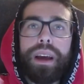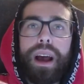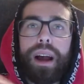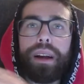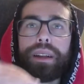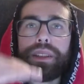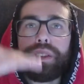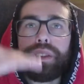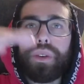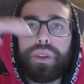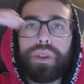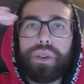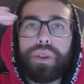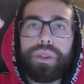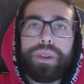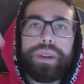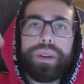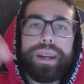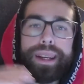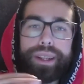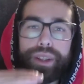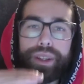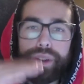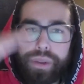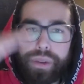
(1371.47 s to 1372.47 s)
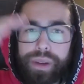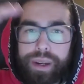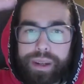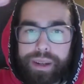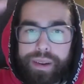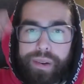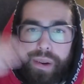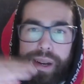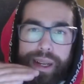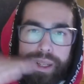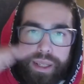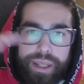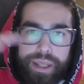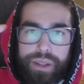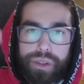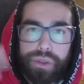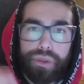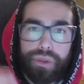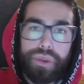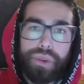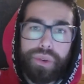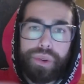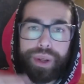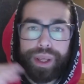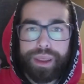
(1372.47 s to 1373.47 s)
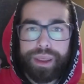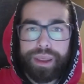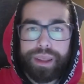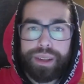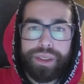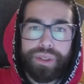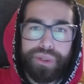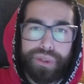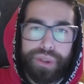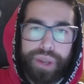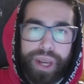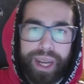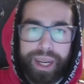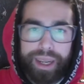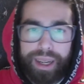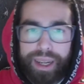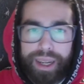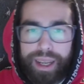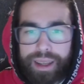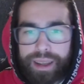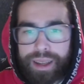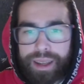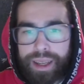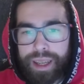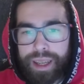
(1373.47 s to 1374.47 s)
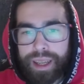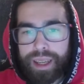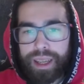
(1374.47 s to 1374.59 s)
as your connection increases during this journey,